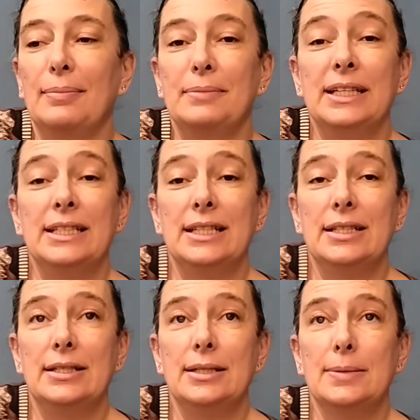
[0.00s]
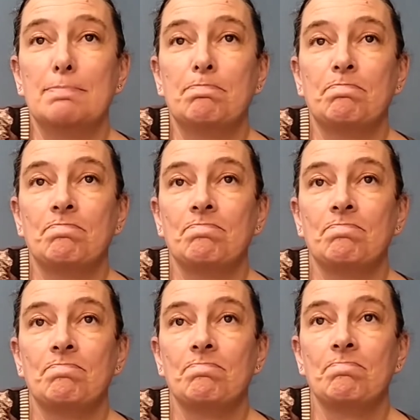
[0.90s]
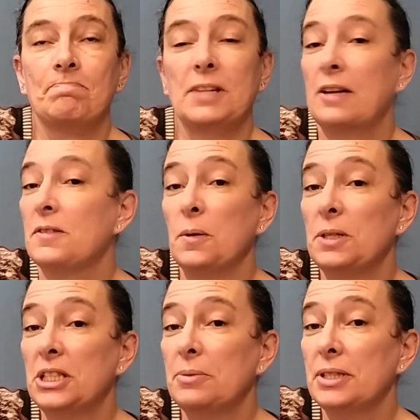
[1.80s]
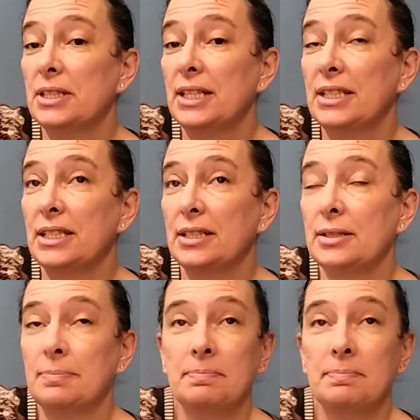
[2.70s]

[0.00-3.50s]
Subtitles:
It is, I have no idea what the date is.